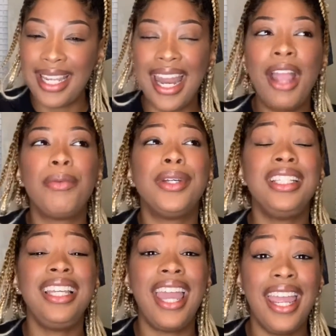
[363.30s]
And I really
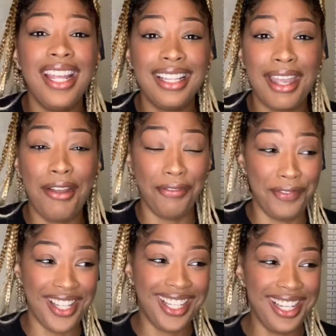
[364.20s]
hate that
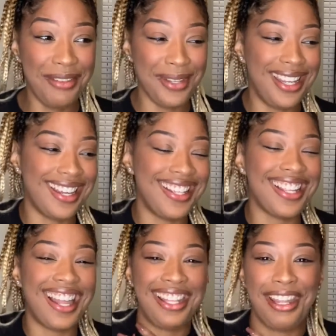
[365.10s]
feeling because
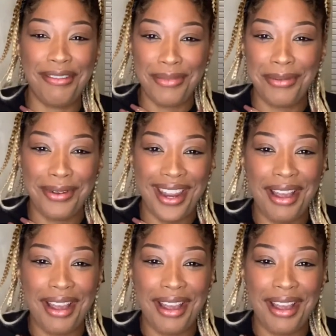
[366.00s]
I love Boomerang.